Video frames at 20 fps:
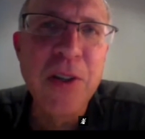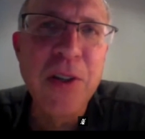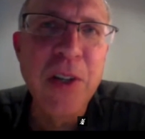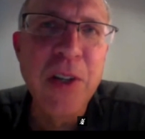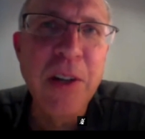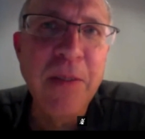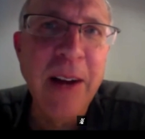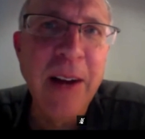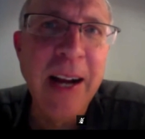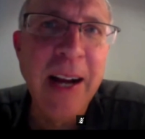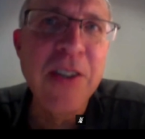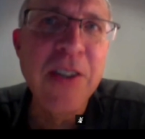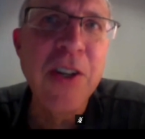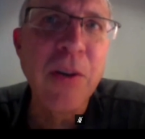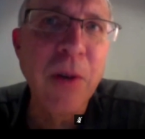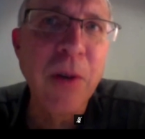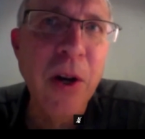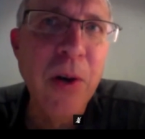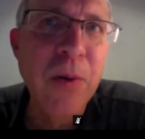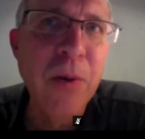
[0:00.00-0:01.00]
to devise
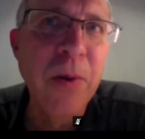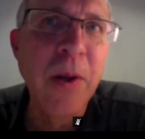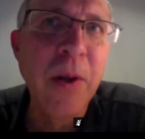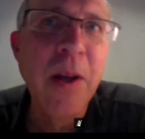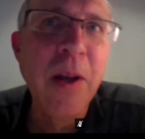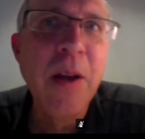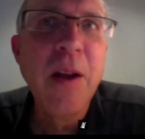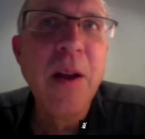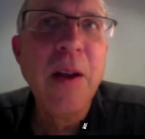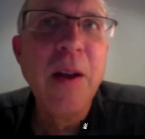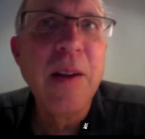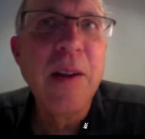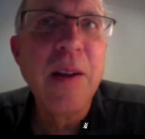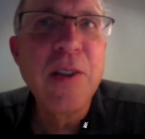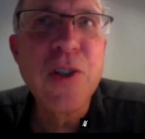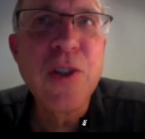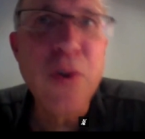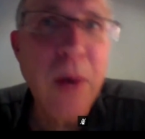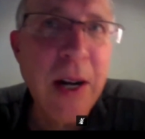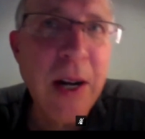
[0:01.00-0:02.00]
their own
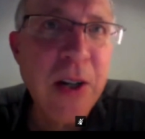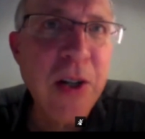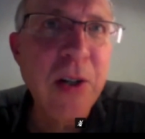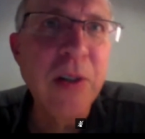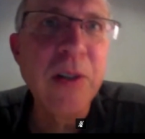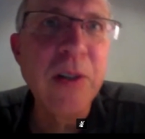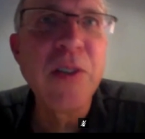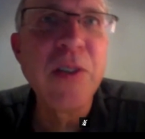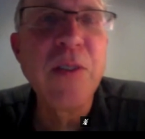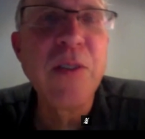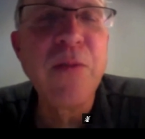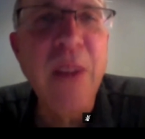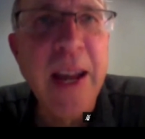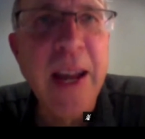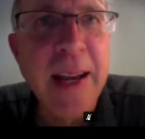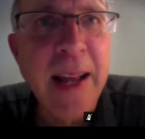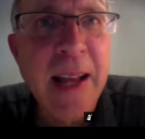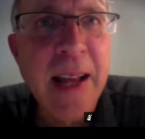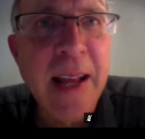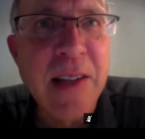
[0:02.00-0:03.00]
structures,
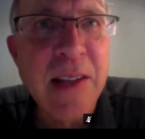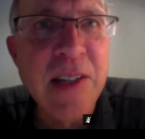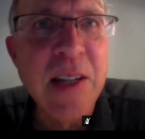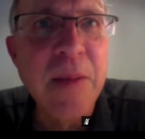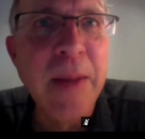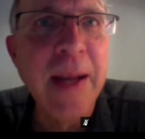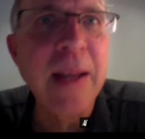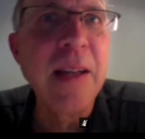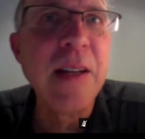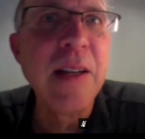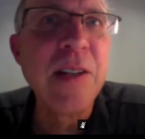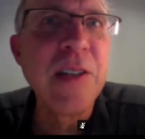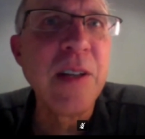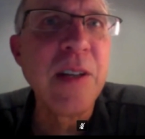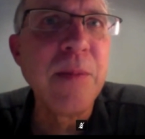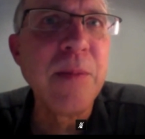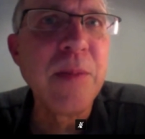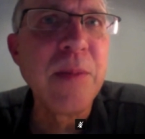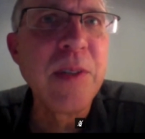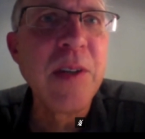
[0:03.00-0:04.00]
financing
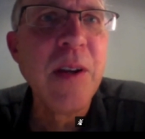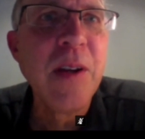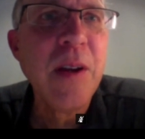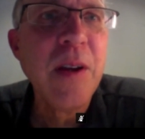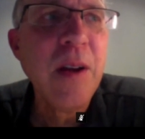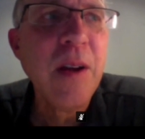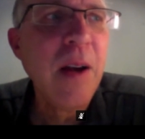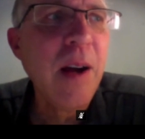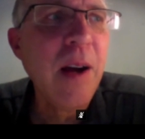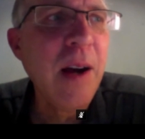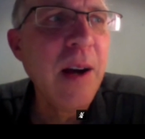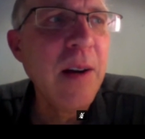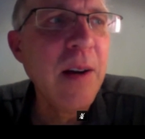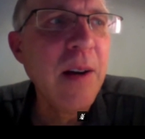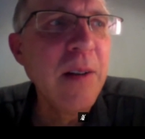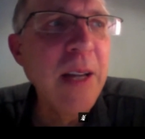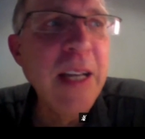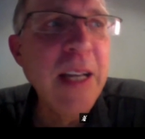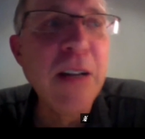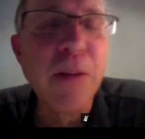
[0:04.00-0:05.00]
mechanisms,
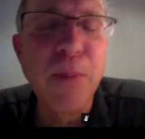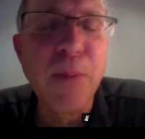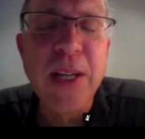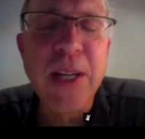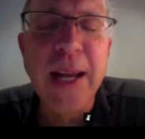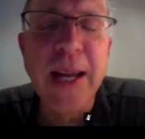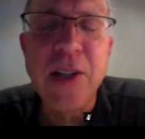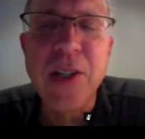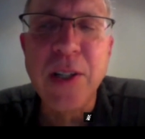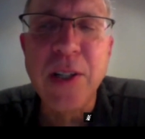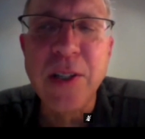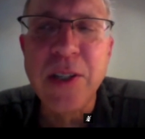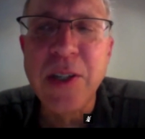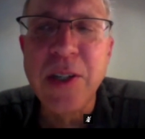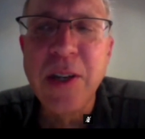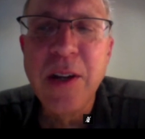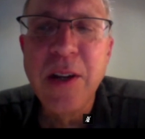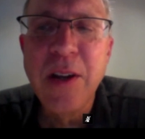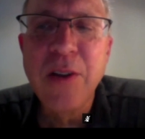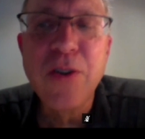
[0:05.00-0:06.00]
legal protections
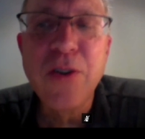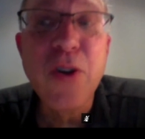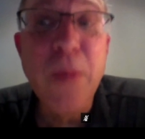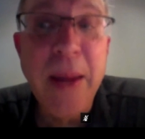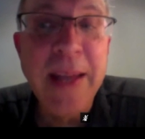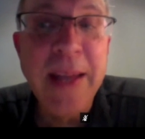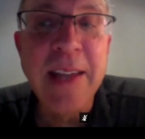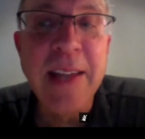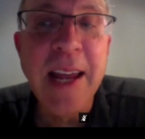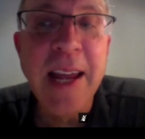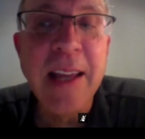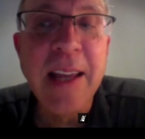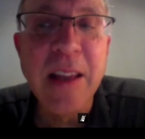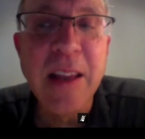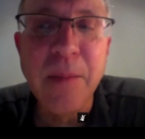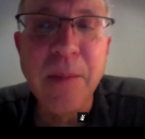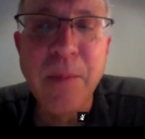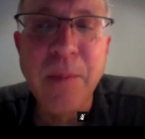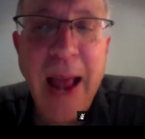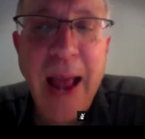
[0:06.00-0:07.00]
to maintain
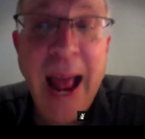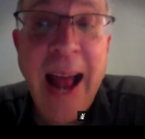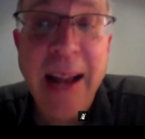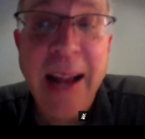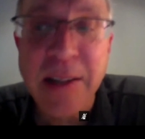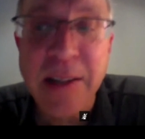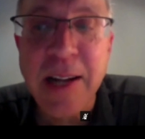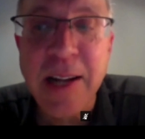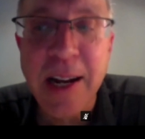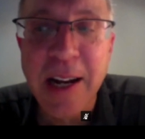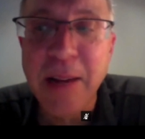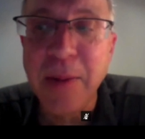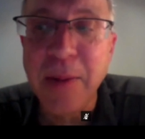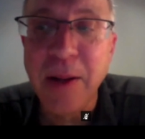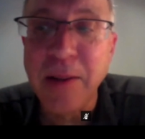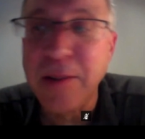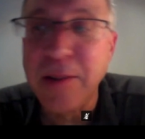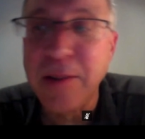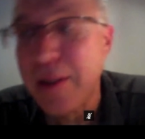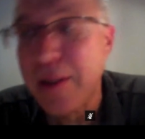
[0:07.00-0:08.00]
them as
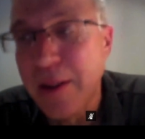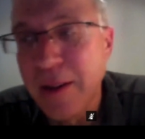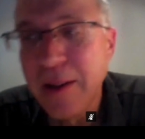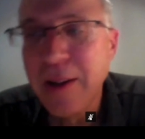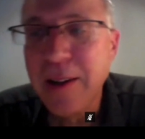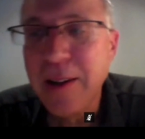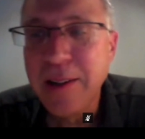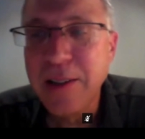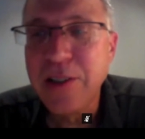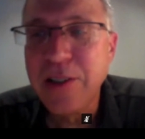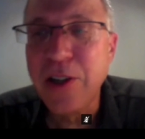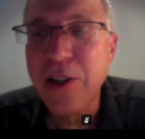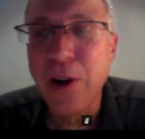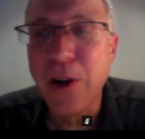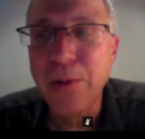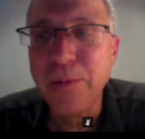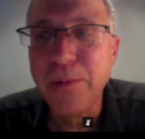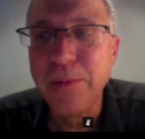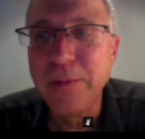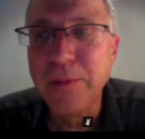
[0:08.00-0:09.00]
commons.
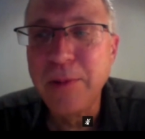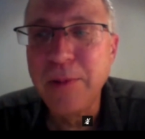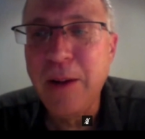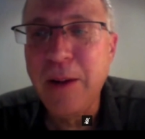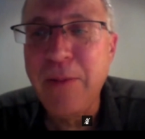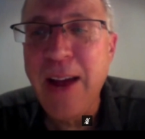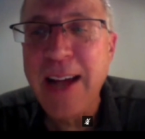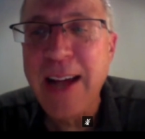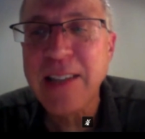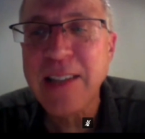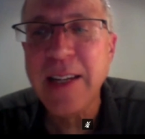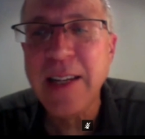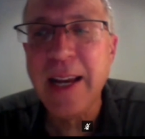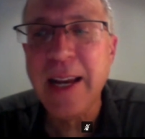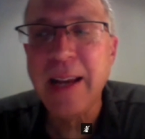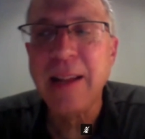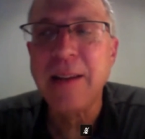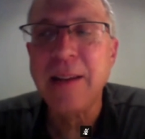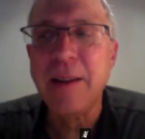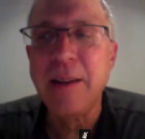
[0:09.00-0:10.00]
So a
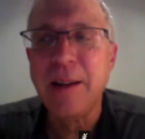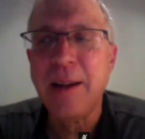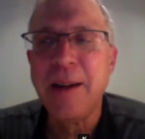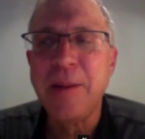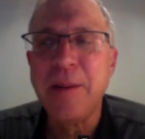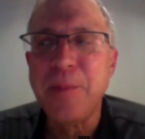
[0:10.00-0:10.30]
fascinating